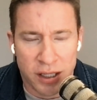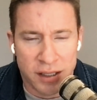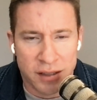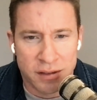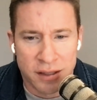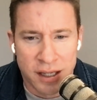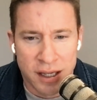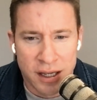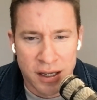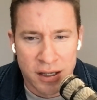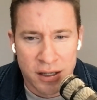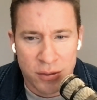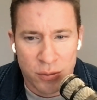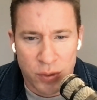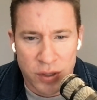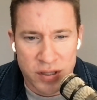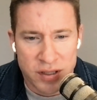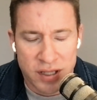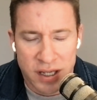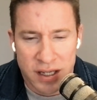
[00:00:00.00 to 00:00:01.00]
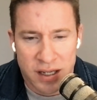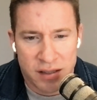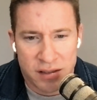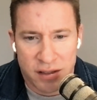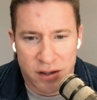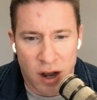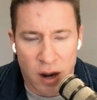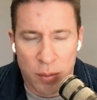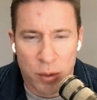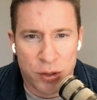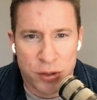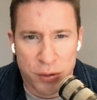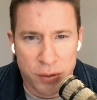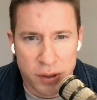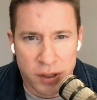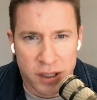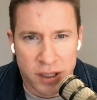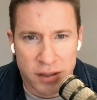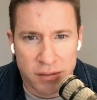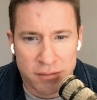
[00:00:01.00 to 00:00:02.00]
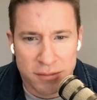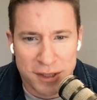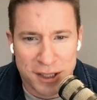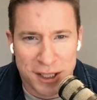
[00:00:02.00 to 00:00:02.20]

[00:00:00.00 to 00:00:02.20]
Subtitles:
And we see it as an opportunity,